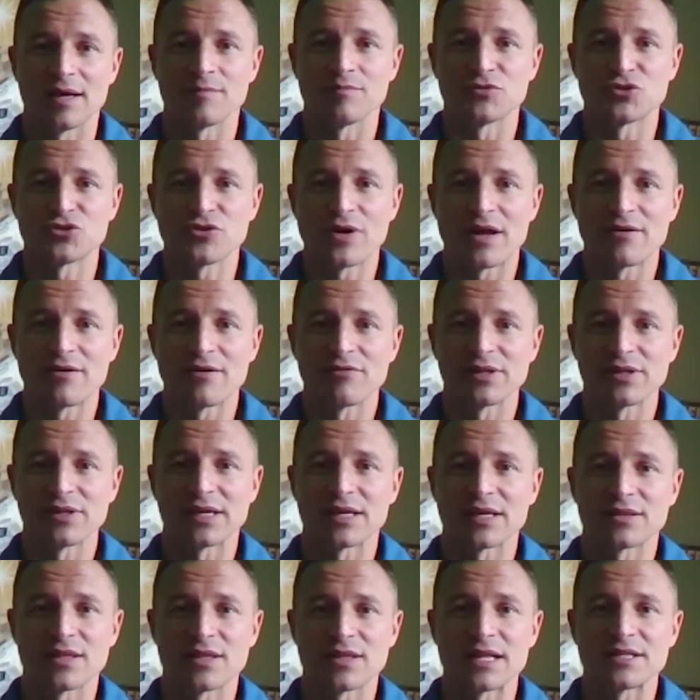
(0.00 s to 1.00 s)
traveling
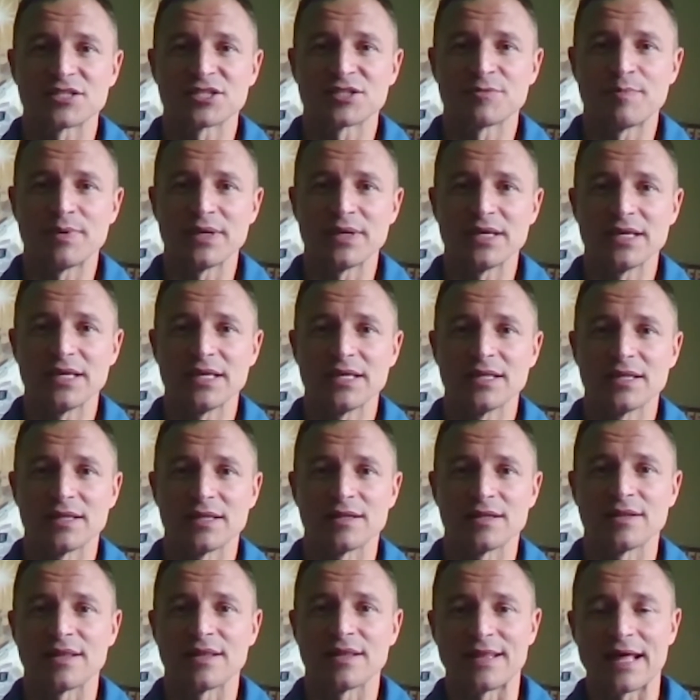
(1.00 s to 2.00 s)
at that speed
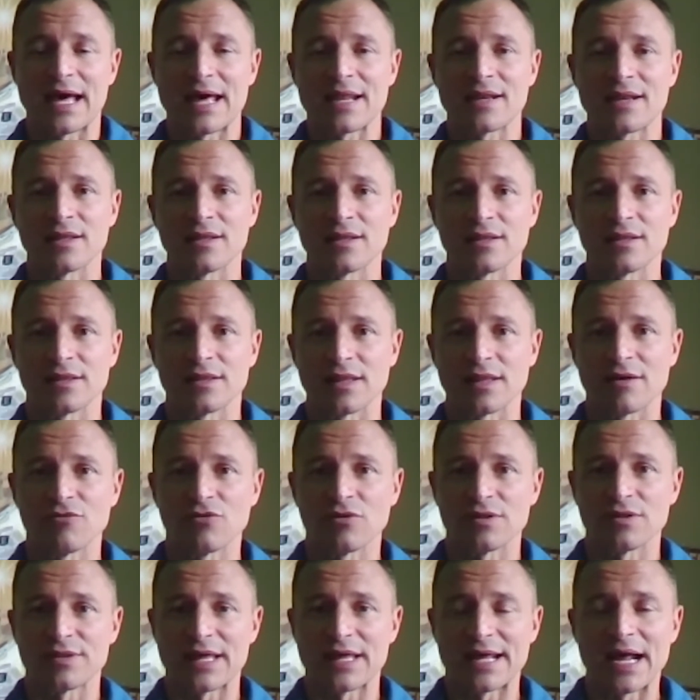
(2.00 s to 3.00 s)
and that
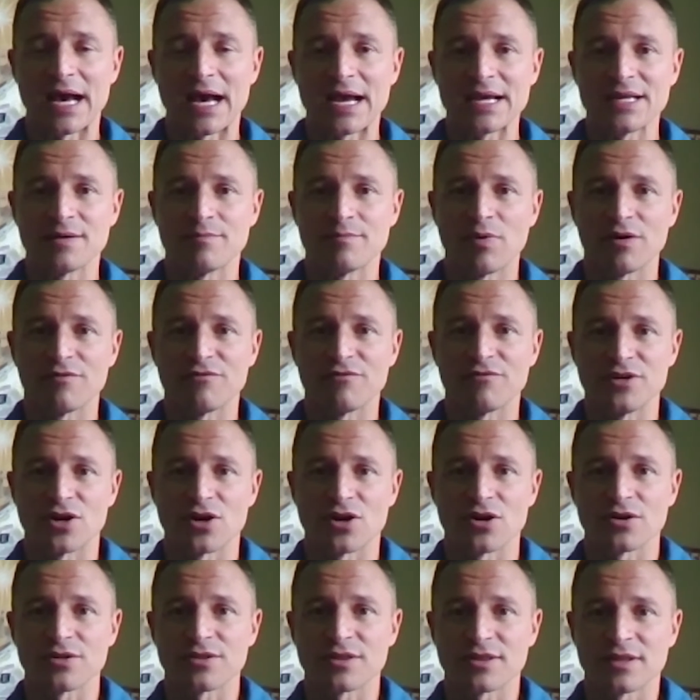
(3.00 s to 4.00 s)
level, that height above the
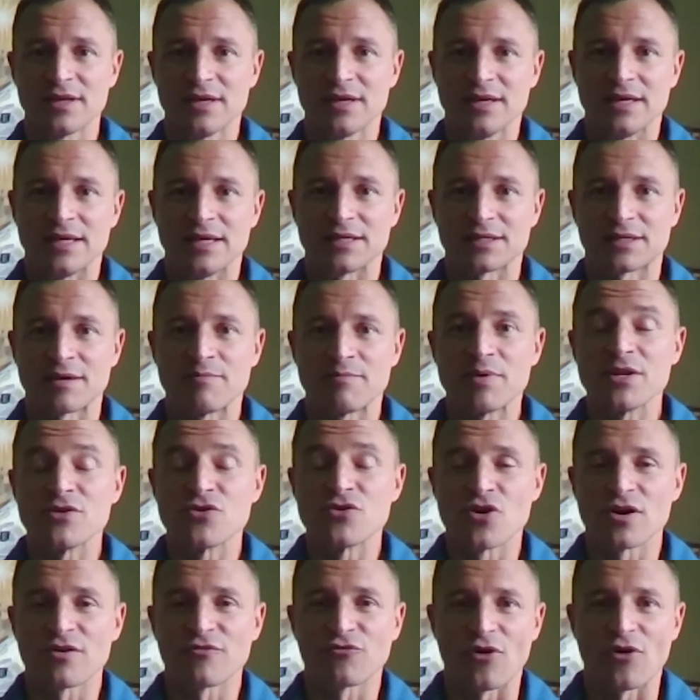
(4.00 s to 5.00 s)
Earth, it can be
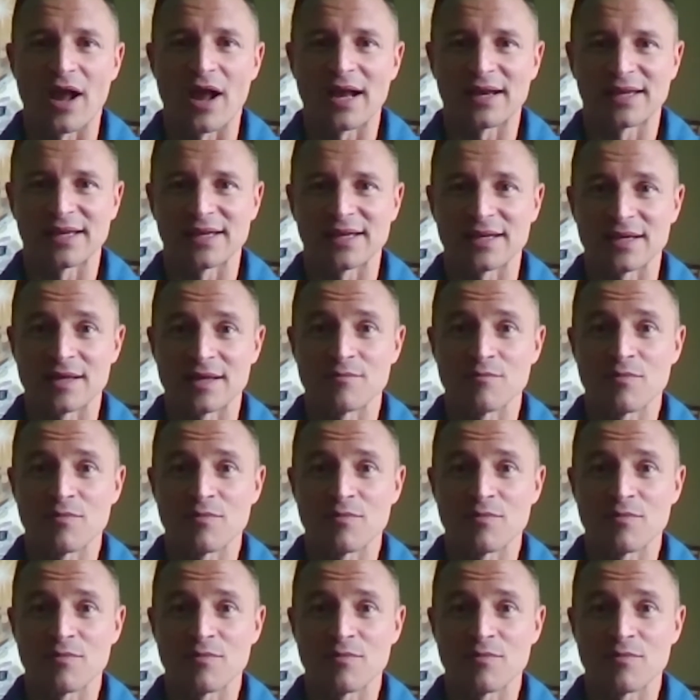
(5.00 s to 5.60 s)
nerve-wracking.